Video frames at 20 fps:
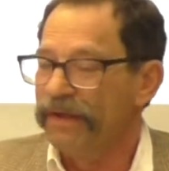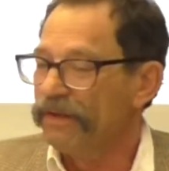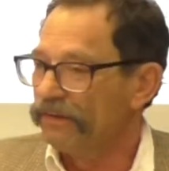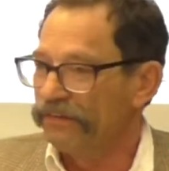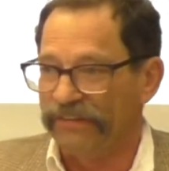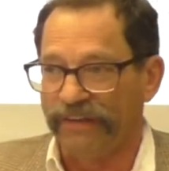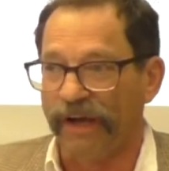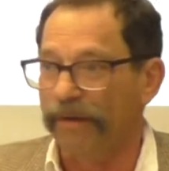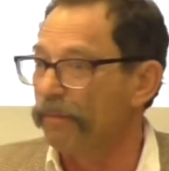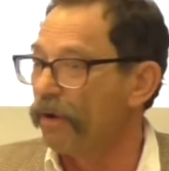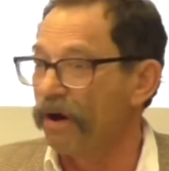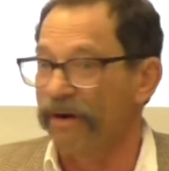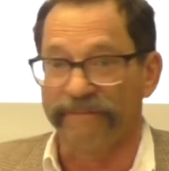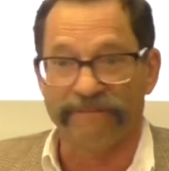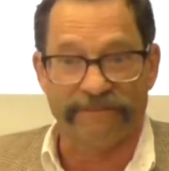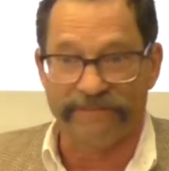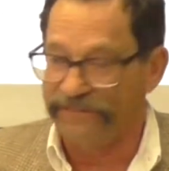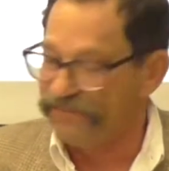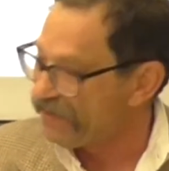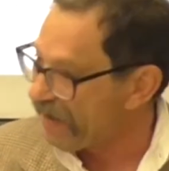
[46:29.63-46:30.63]
Some are
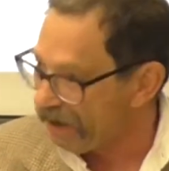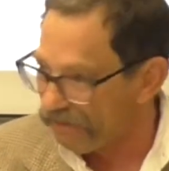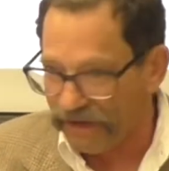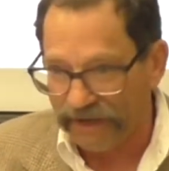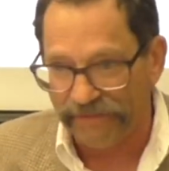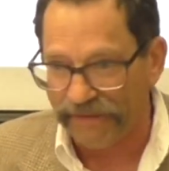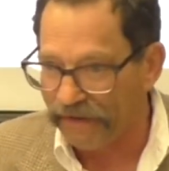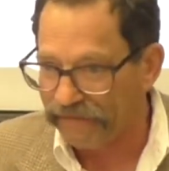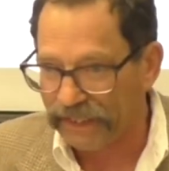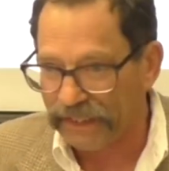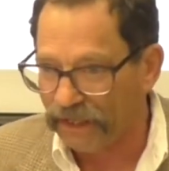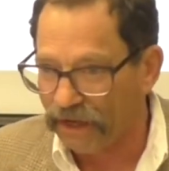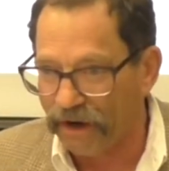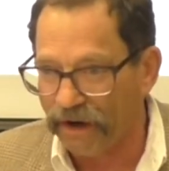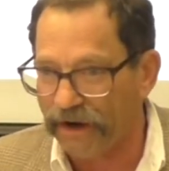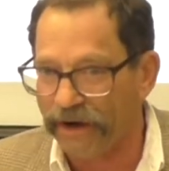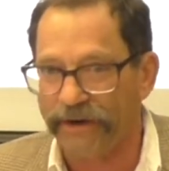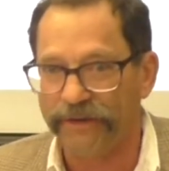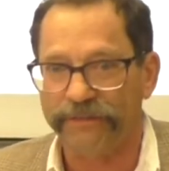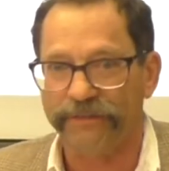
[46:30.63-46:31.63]
very, very
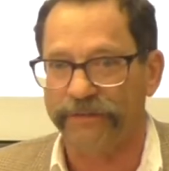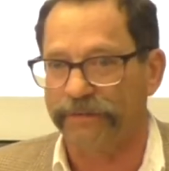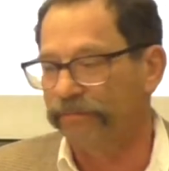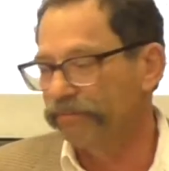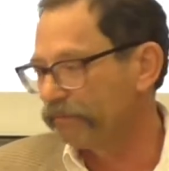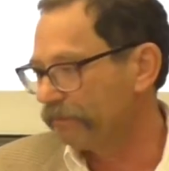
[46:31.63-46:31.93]
large.